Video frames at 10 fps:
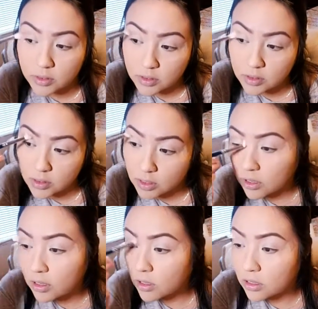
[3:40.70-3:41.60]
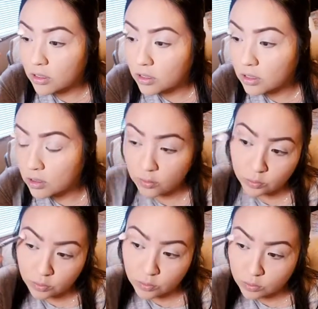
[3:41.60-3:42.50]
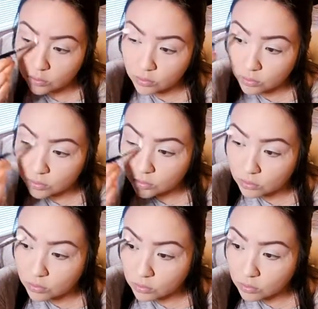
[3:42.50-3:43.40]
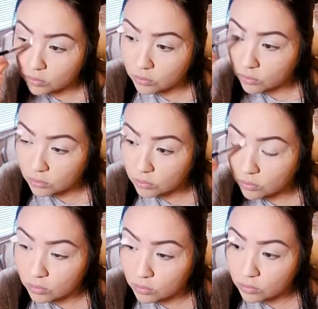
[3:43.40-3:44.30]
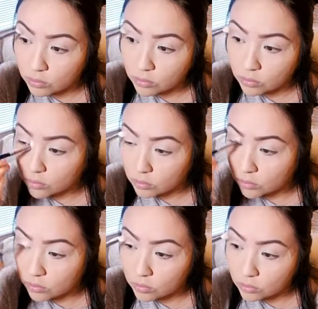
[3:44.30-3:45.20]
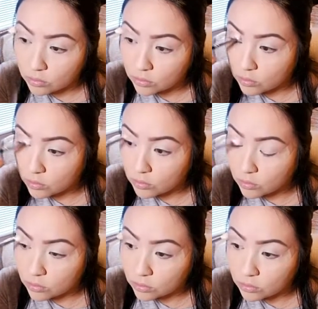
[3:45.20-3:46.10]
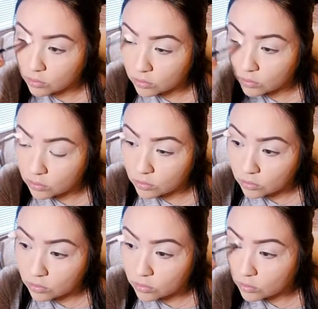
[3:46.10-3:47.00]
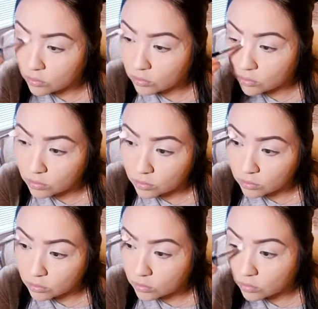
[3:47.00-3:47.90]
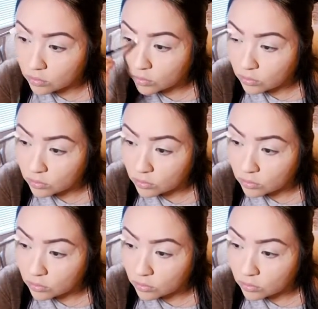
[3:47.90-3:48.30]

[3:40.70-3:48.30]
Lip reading: (no one is talking)